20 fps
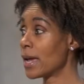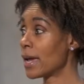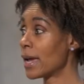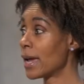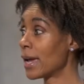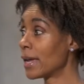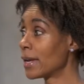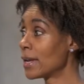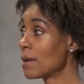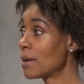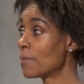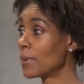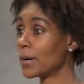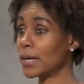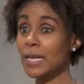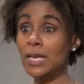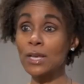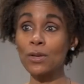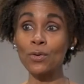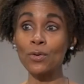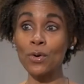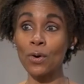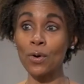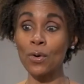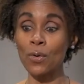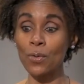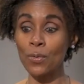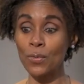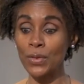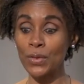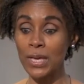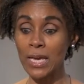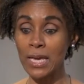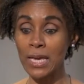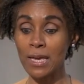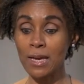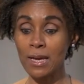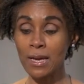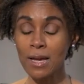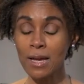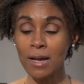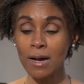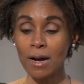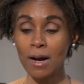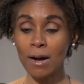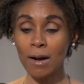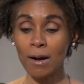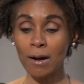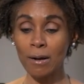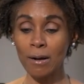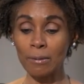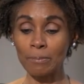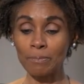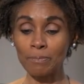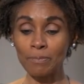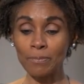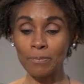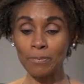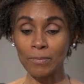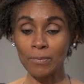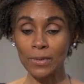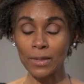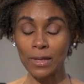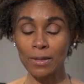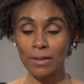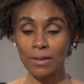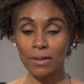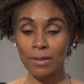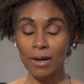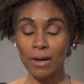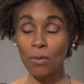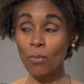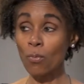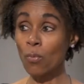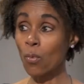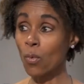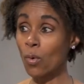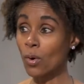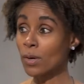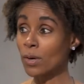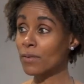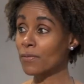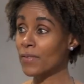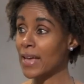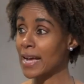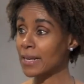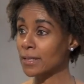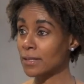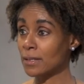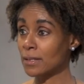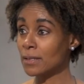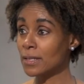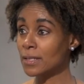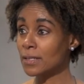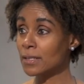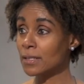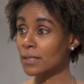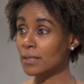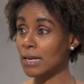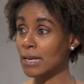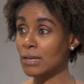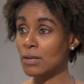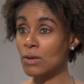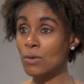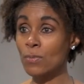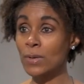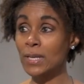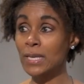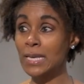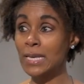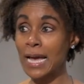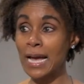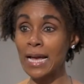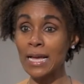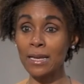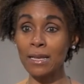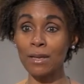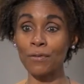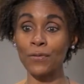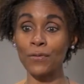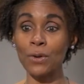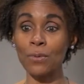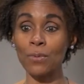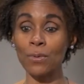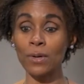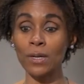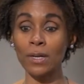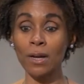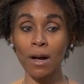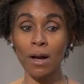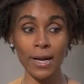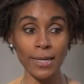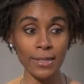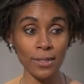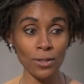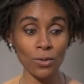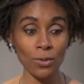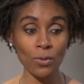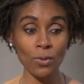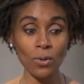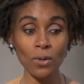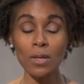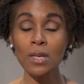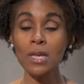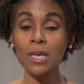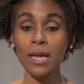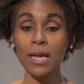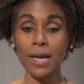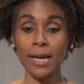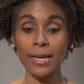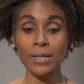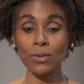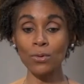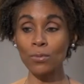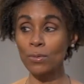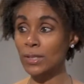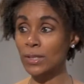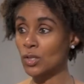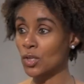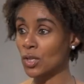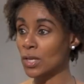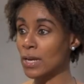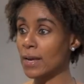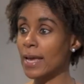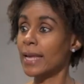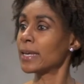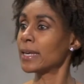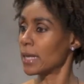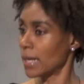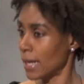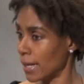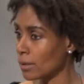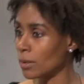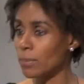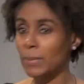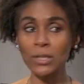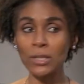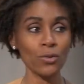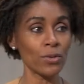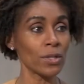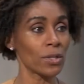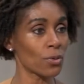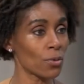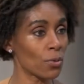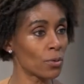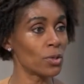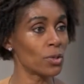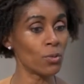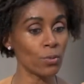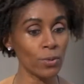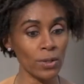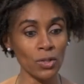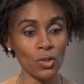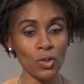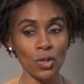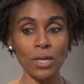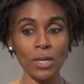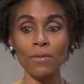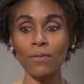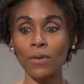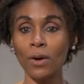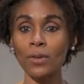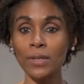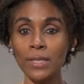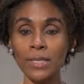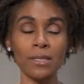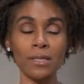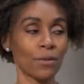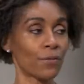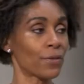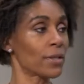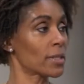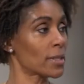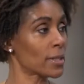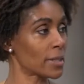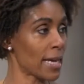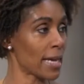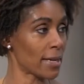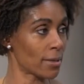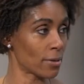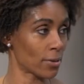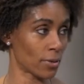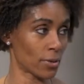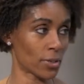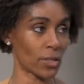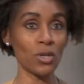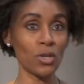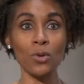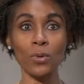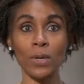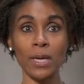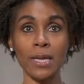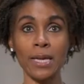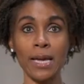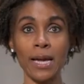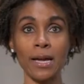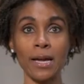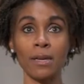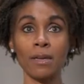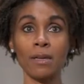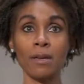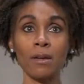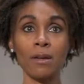Anybody know the um, award of excellence that you would get if you were in high school and you achieve and elementary school and you would achieve all these different standards and you could get